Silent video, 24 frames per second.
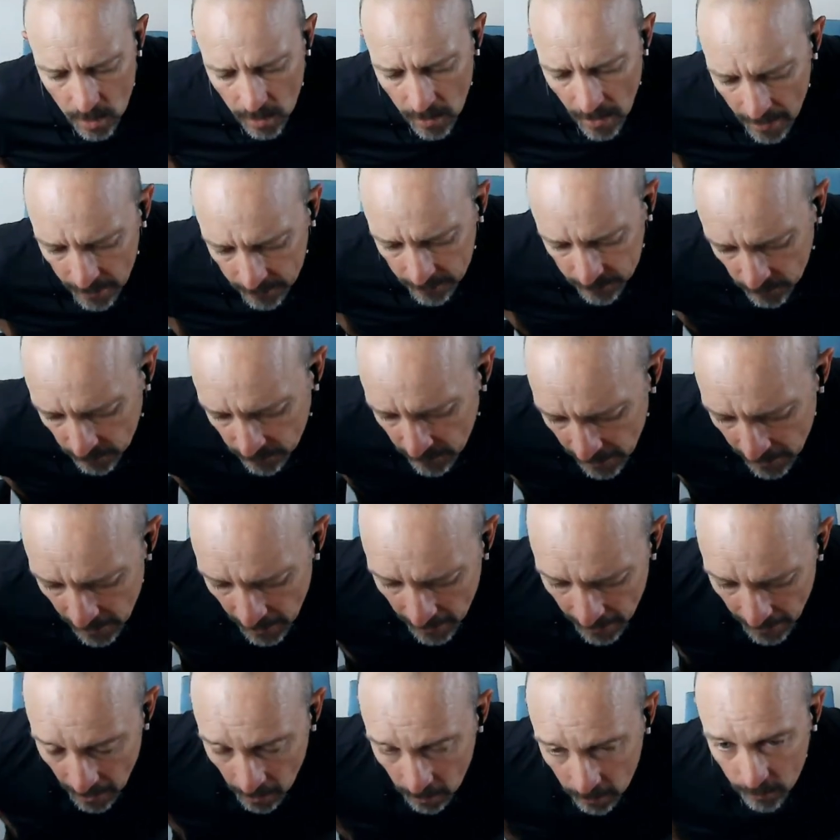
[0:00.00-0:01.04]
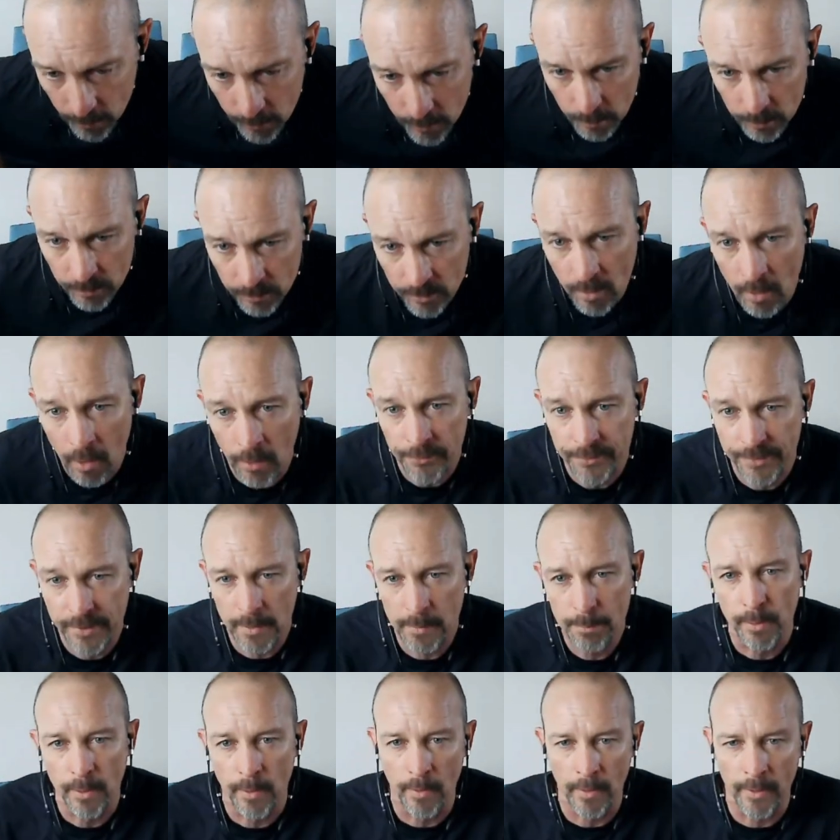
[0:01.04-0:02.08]
class of AI algorithms called
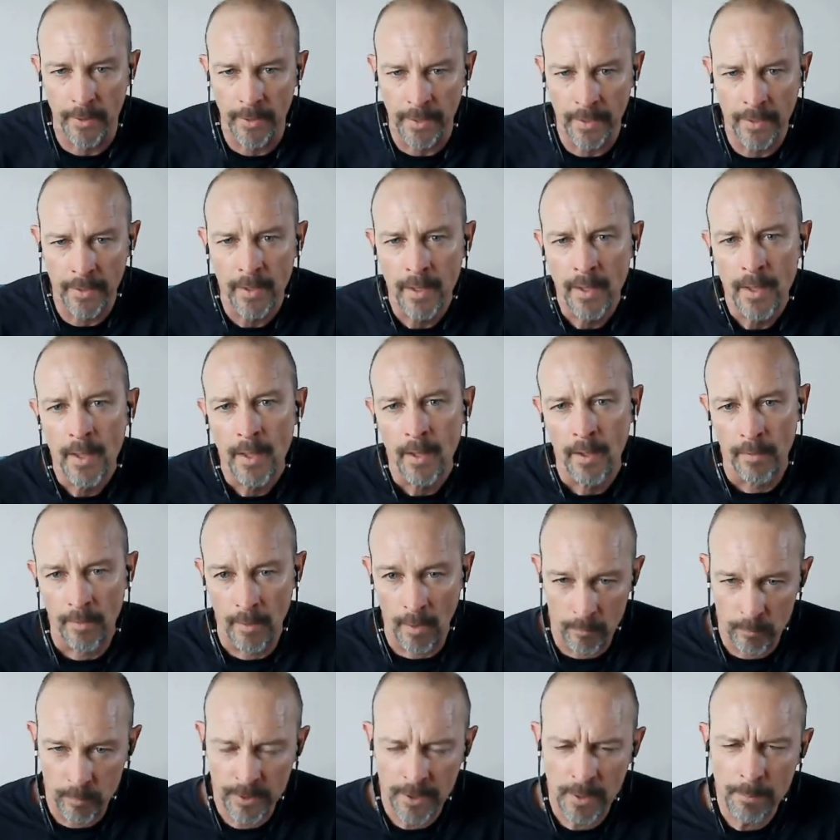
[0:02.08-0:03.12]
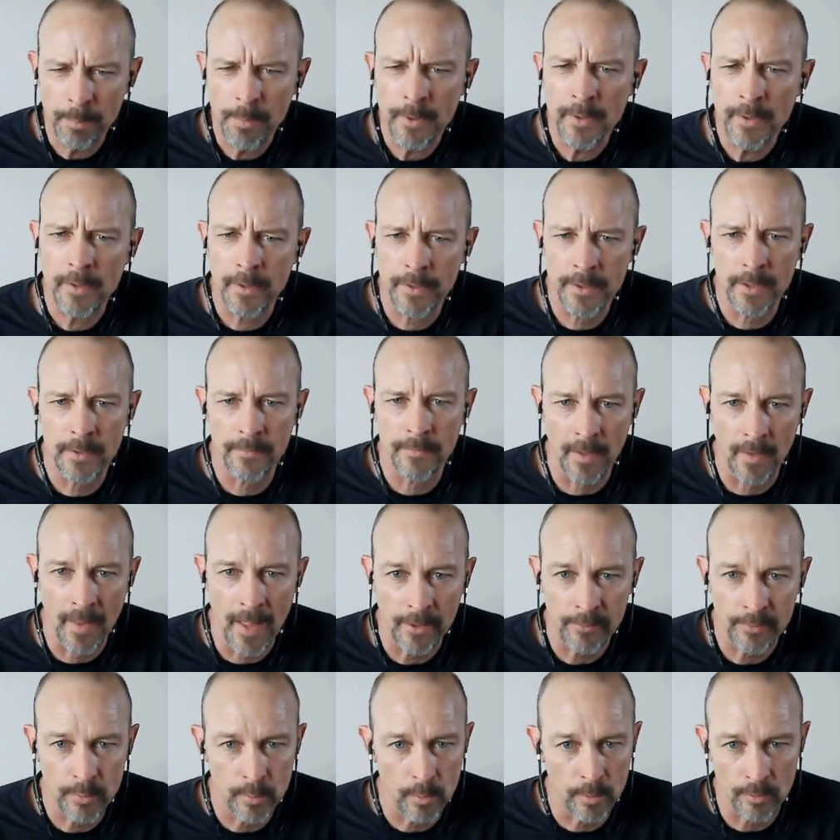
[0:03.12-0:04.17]
deep learning, are typically in the
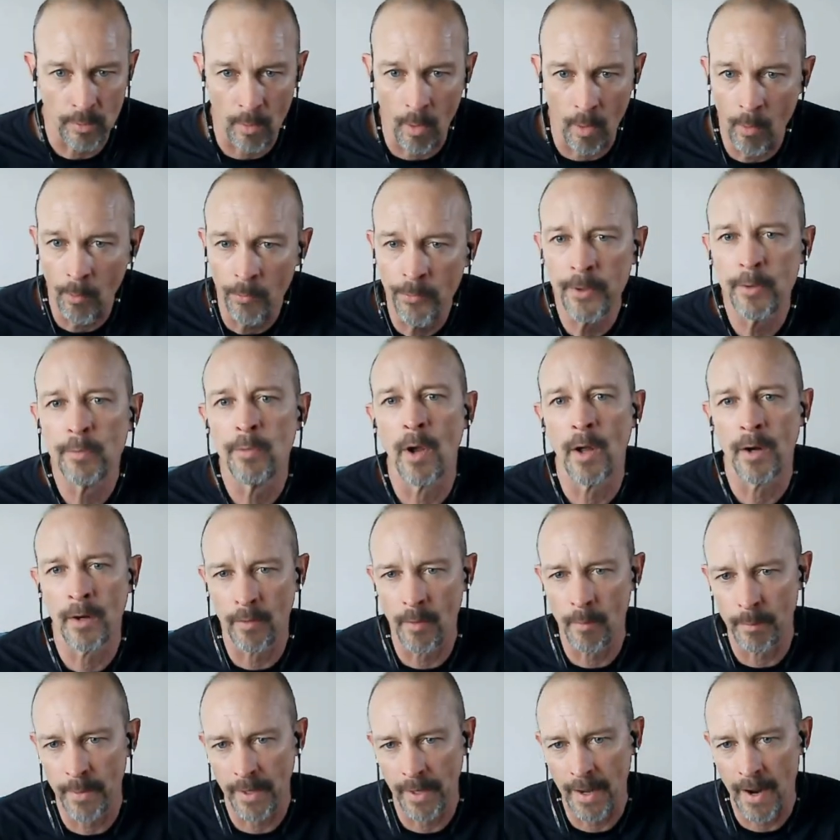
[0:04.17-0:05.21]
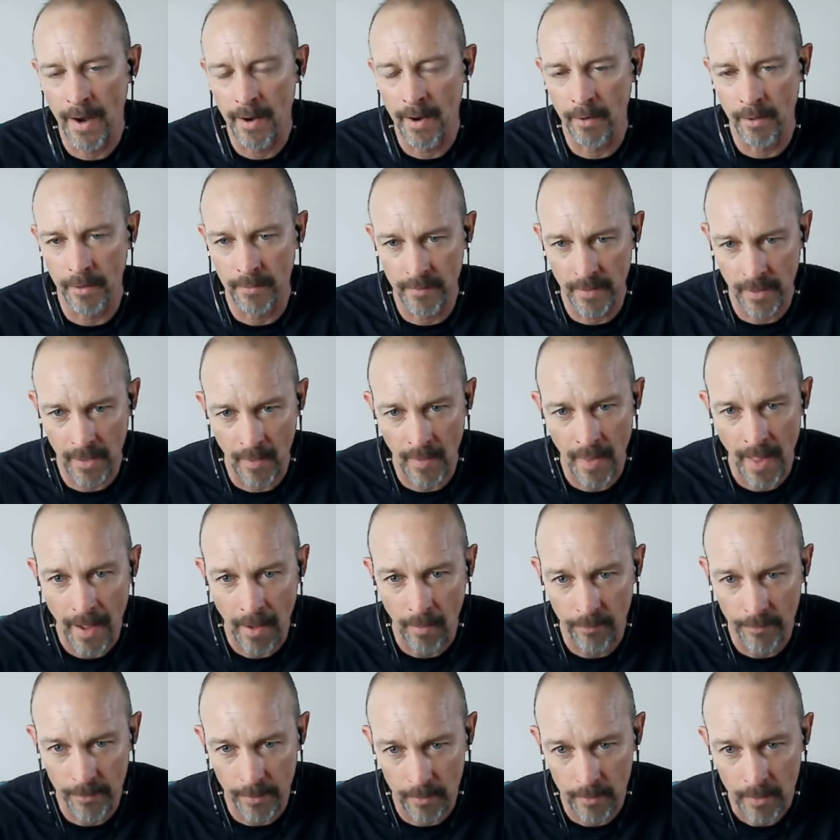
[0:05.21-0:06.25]
last few years only run on the big iron in the
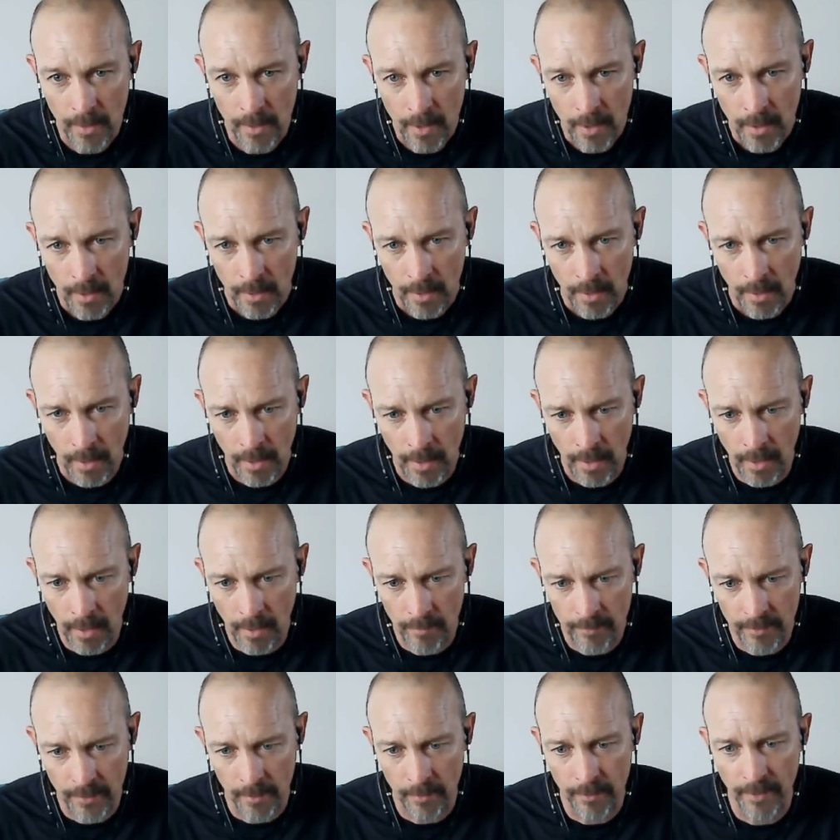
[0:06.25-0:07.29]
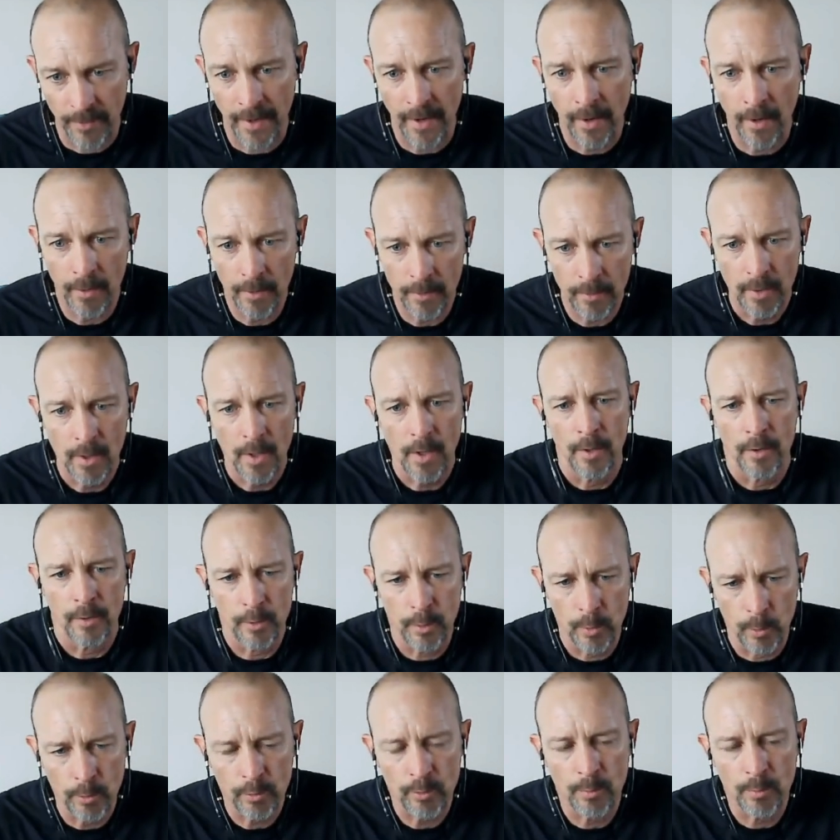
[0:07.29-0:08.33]
cloud. They're there
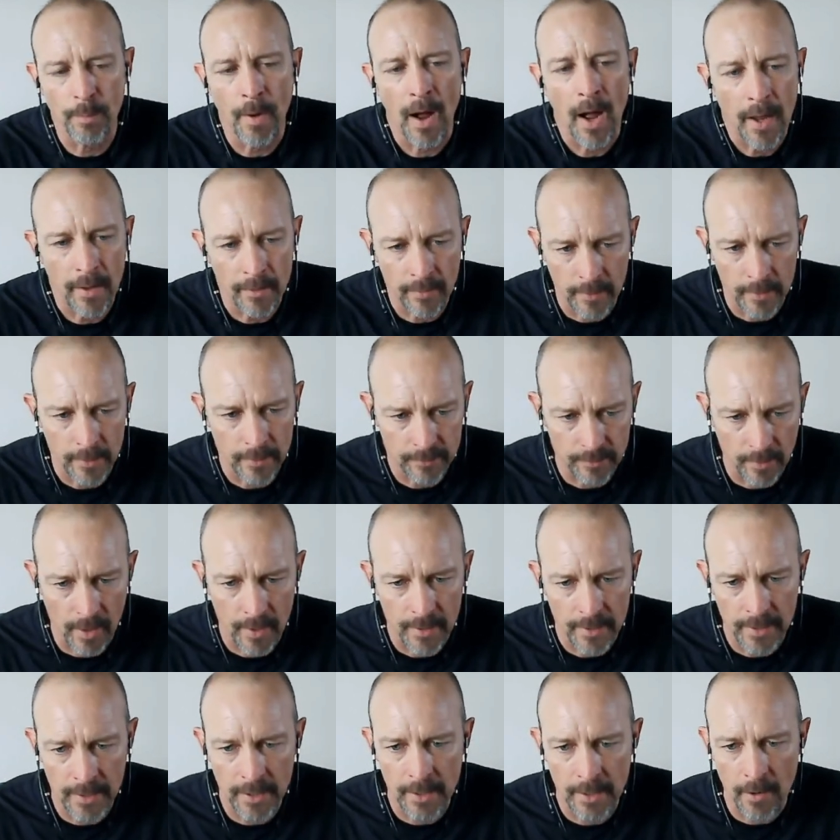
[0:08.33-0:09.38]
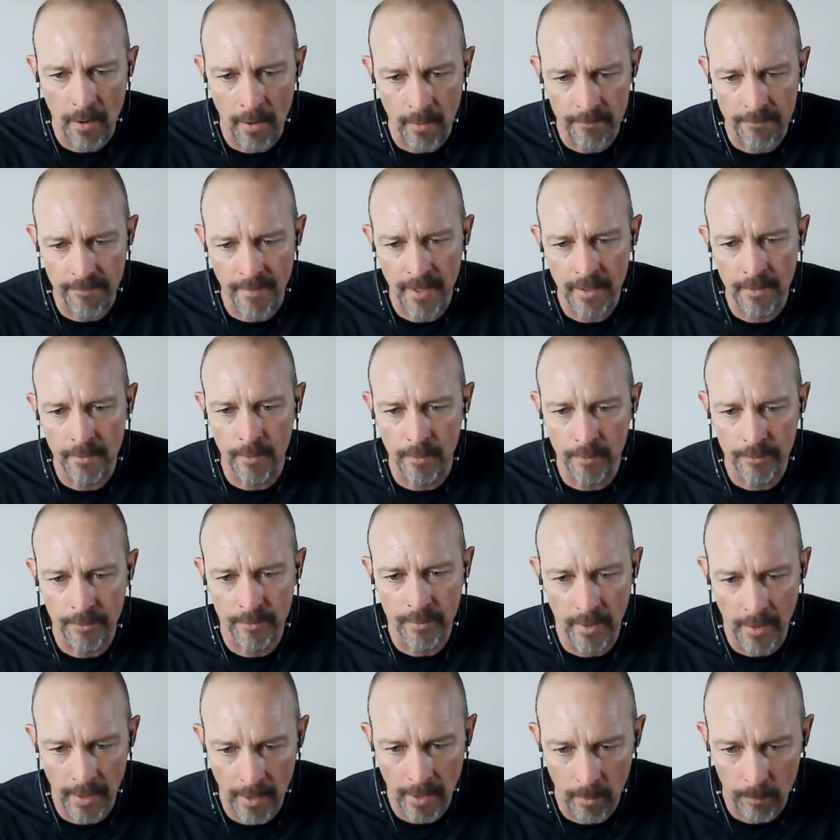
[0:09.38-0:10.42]
used by these EDR vendors
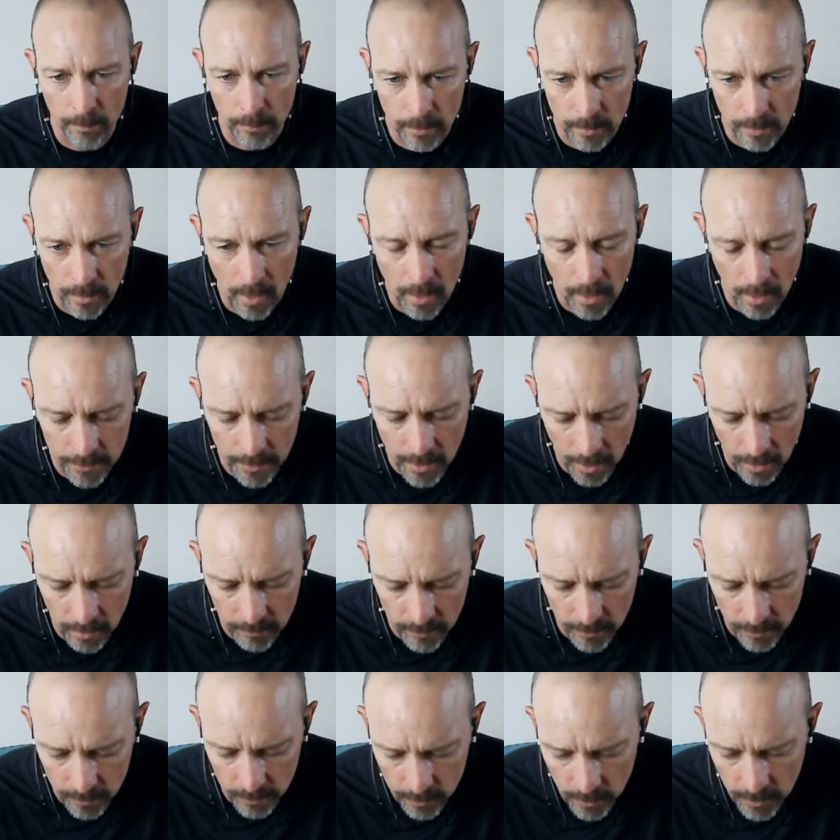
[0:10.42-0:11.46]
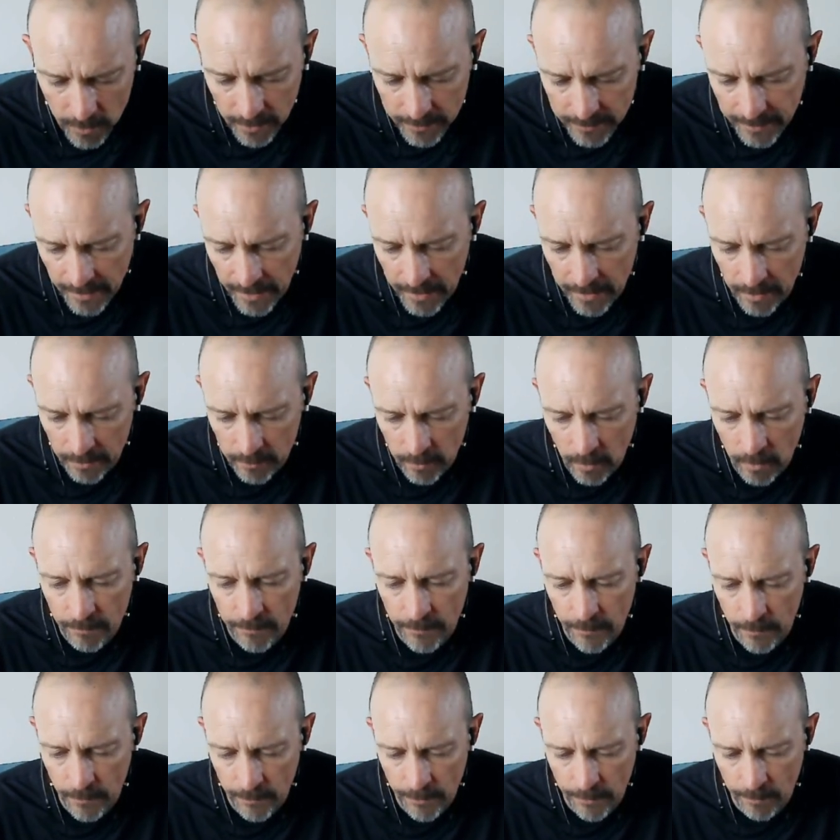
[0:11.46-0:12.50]
to help uncover, look at data,
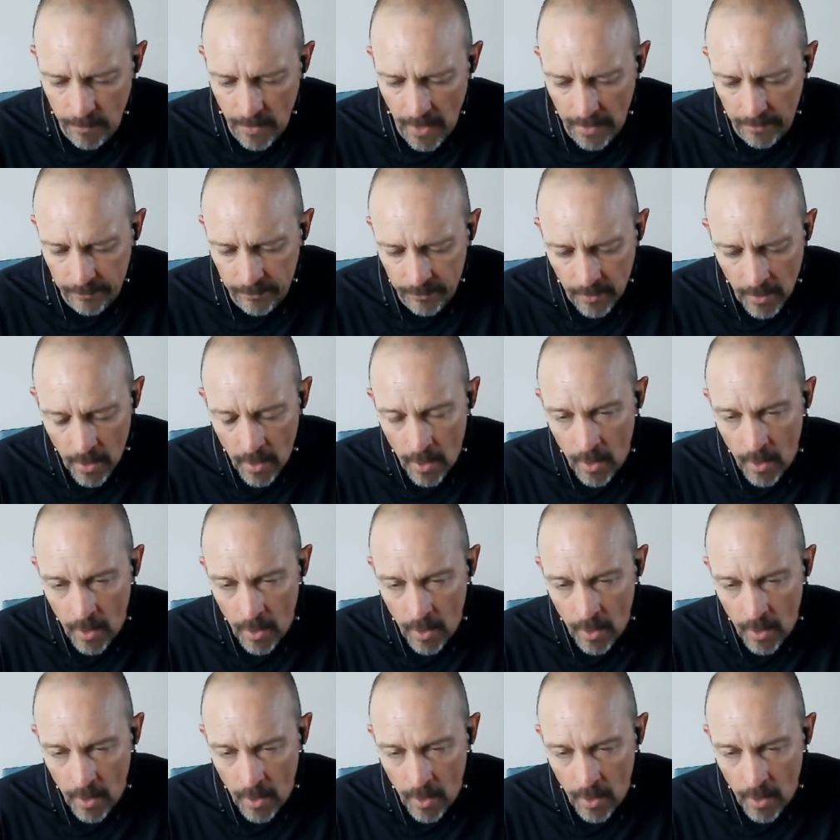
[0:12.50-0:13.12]
look for threats.